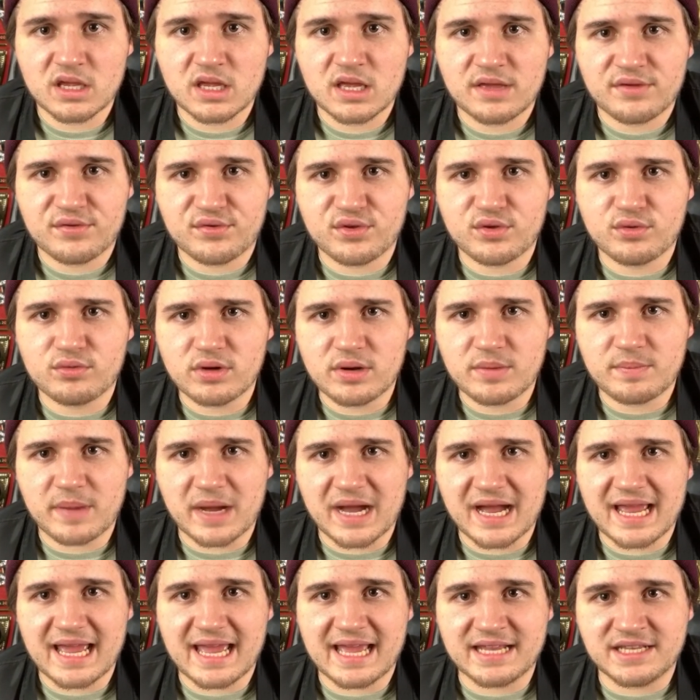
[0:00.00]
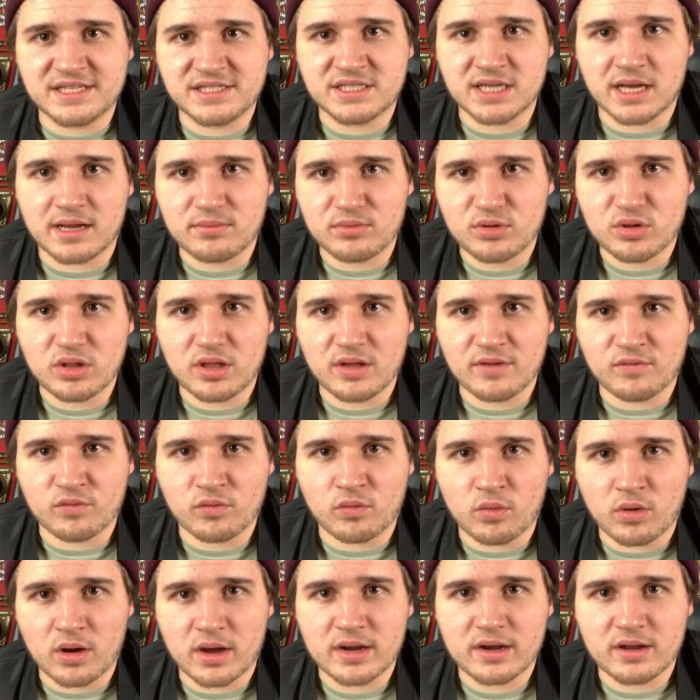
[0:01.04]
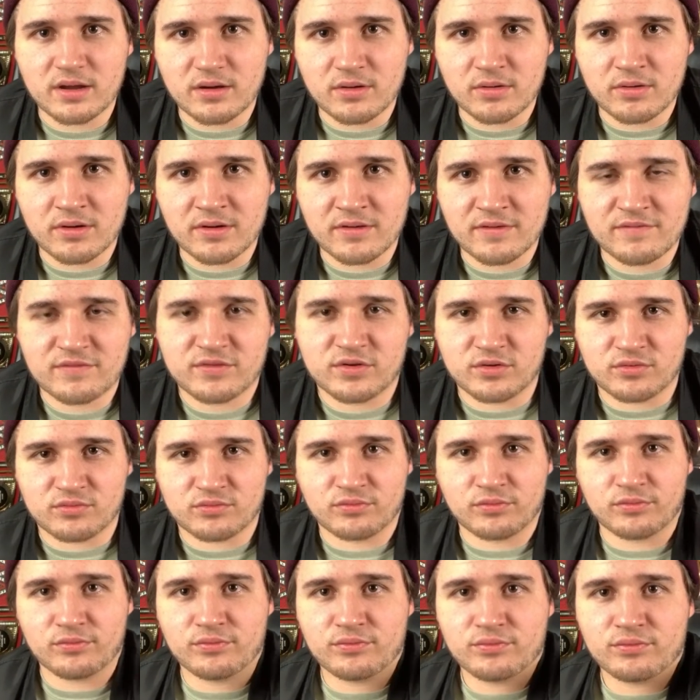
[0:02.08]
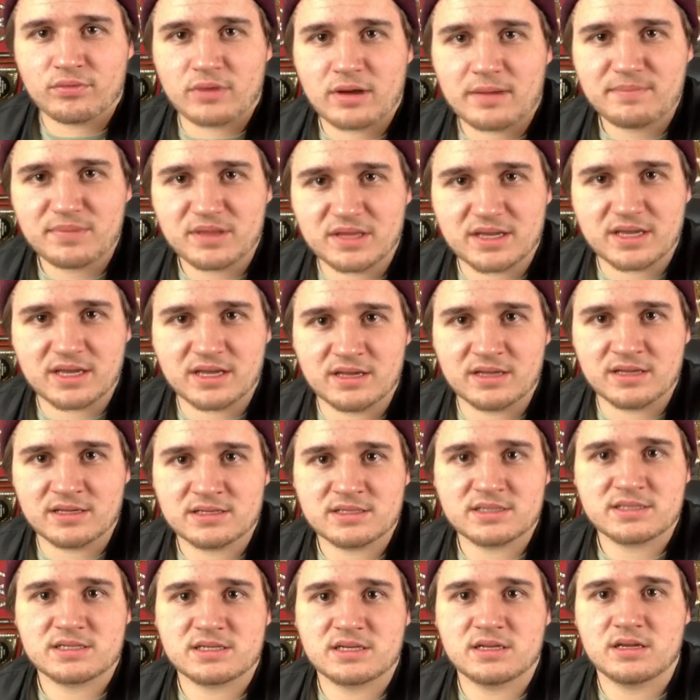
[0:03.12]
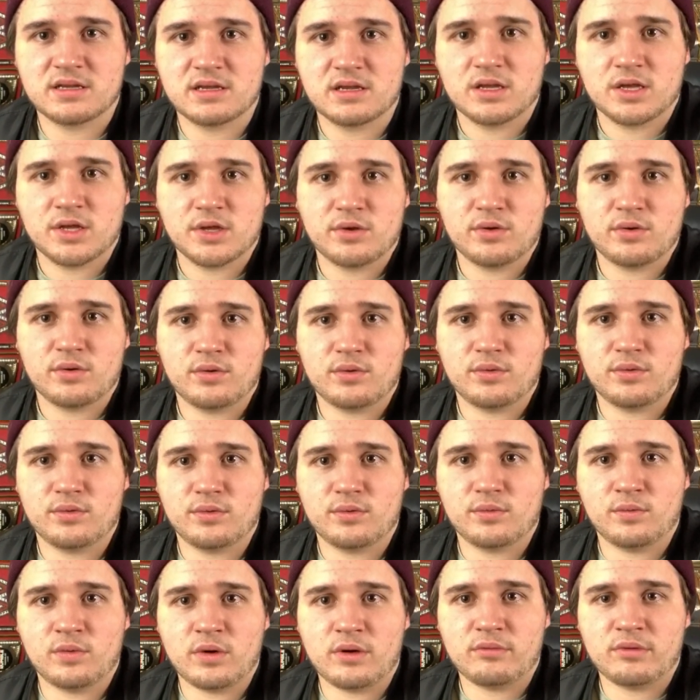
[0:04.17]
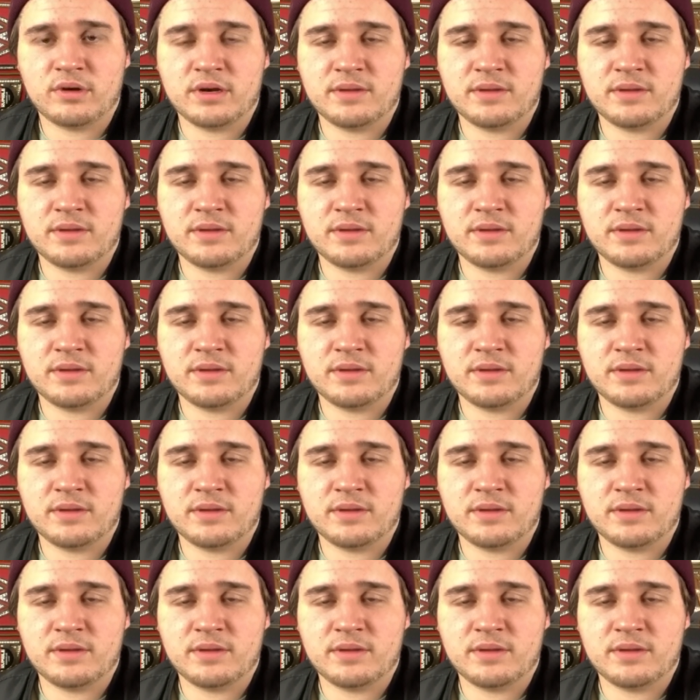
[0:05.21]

If you would buy a double of one or of your replicas, what would